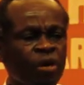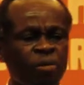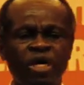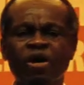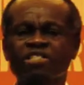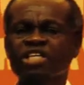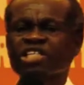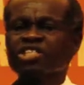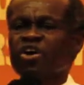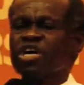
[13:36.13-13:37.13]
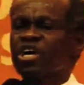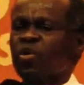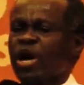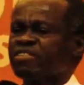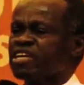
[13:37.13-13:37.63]
because it is only
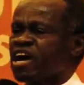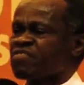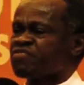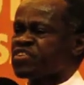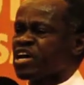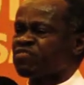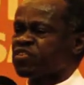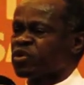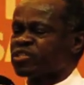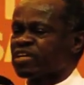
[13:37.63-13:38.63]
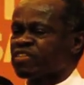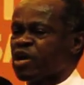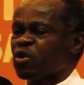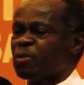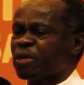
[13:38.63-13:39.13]
when they are fearful that
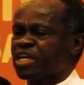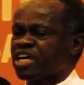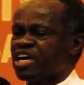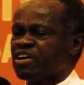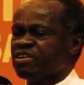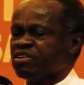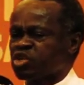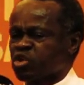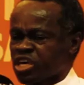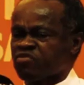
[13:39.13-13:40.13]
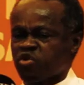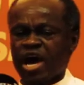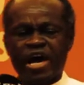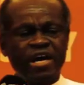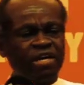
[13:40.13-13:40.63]
they will begin to give
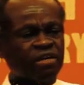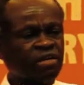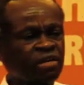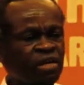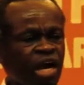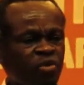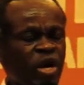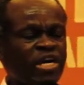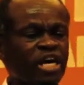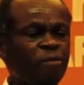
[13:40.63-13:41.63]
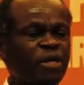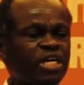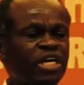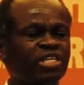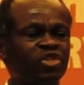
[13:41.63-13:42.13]
way. And when they
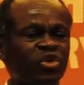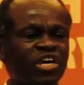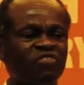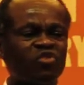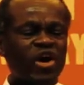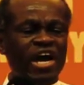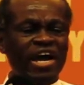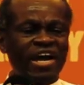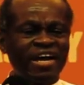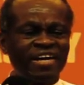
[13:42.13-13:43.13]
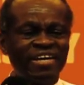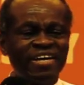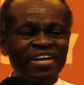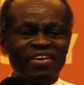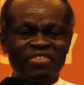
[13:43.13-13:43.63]
begin to give way,
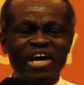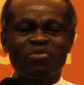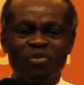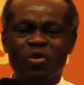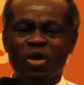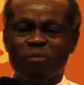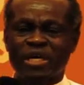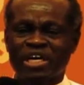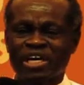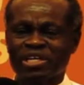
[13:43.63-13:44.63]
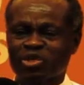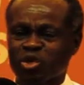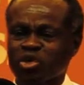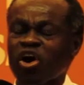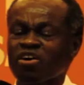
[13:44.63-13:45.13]
then we will begin to
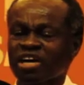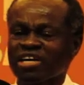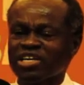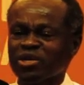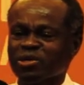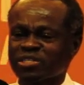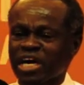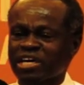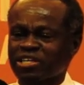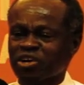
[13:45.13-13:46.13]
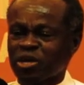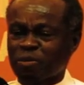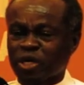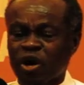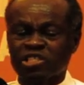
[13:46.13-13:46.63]
conquer new territory,
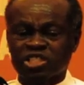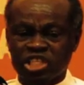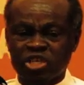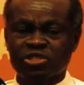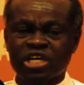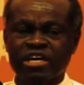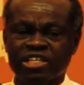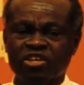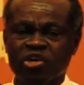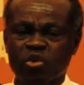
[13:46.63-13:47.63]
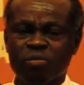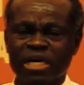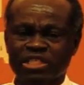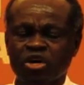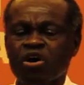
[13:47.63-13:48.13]
because new territory we
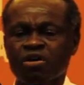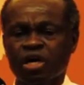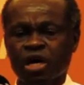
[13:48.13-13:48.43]
must conquer.